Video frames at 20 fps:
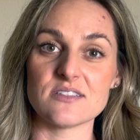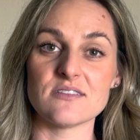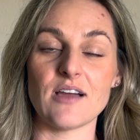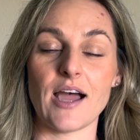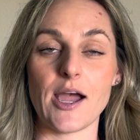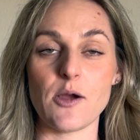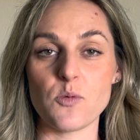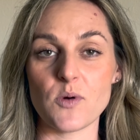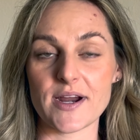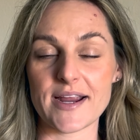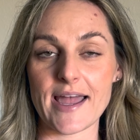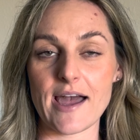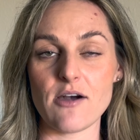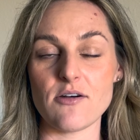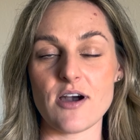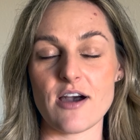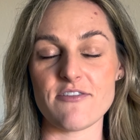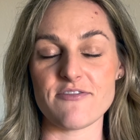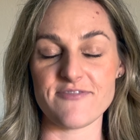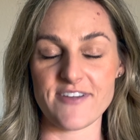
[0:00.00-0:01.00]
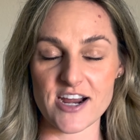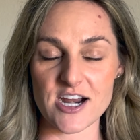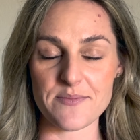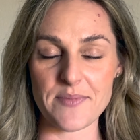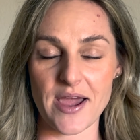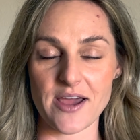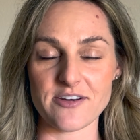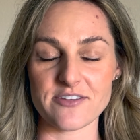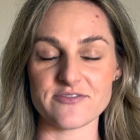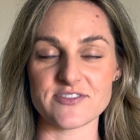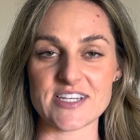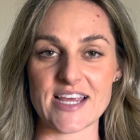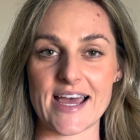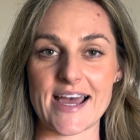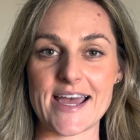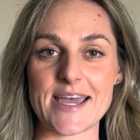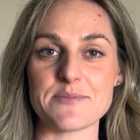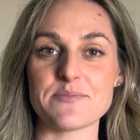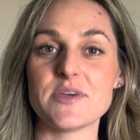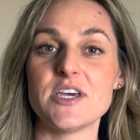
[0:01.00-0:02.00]
I work out a fair amount of
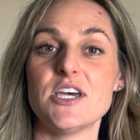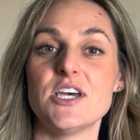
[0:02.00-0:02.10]
time.